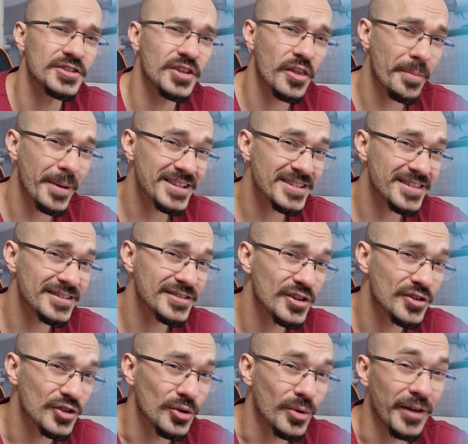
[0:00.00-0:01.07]
So the best thing to
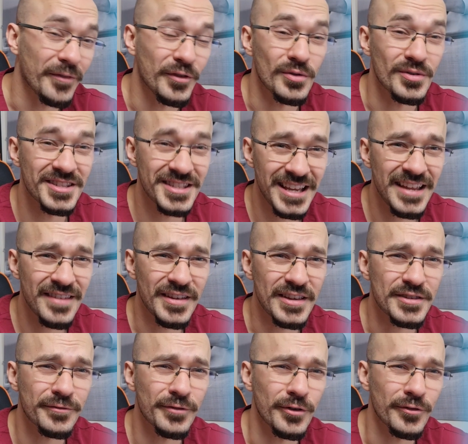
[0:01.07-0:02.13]
do if you see
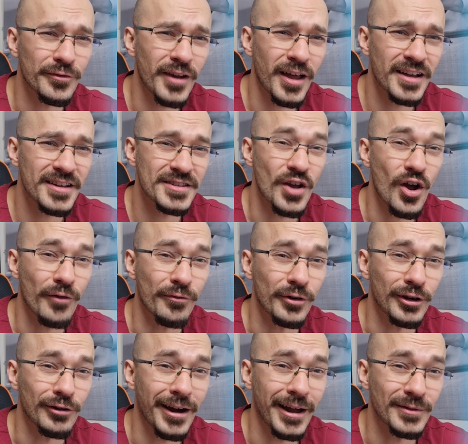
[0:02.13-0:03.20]
these fruit flies
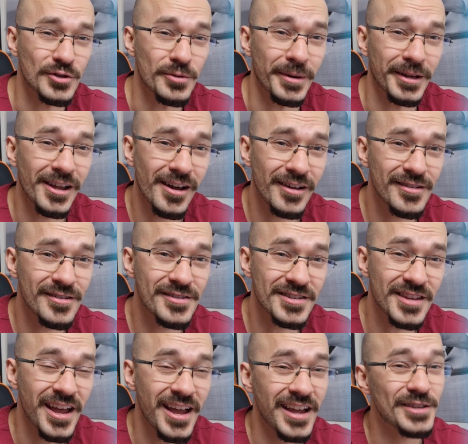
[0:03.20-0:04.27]
hovering around your
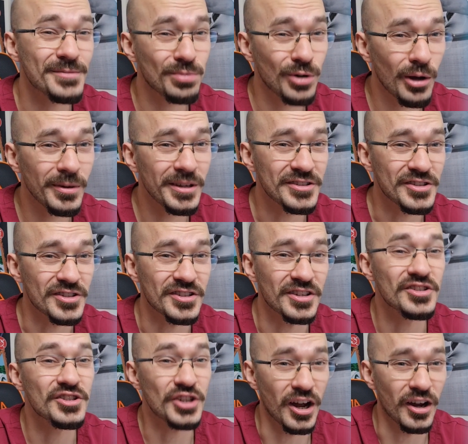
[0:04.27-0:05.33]
bananas is probably just to
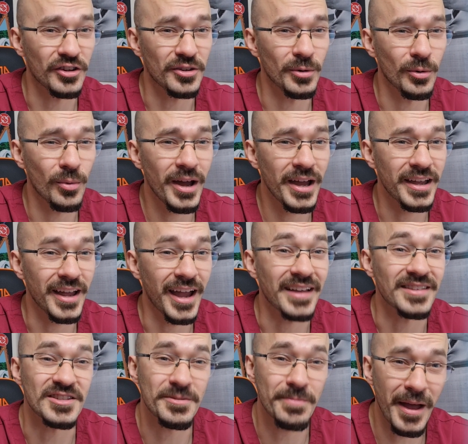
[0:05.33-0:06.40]
chuck them away
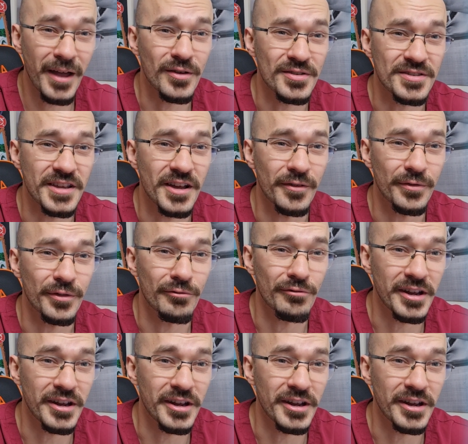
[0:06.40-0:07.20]
and spare yourself the